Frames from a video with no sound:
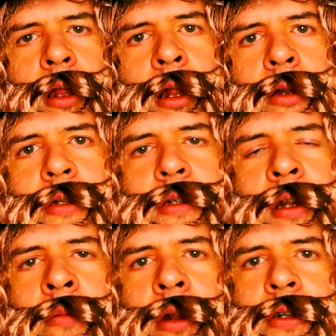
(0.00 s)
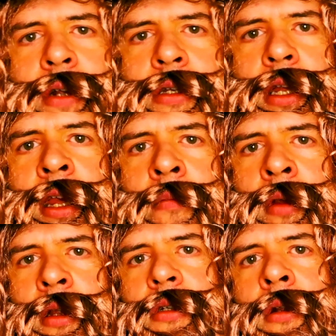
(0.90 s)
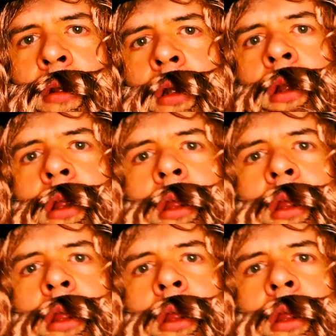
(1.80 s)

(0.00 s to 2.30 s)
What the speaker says: They're gonna just tear me to shreds or eat me or something.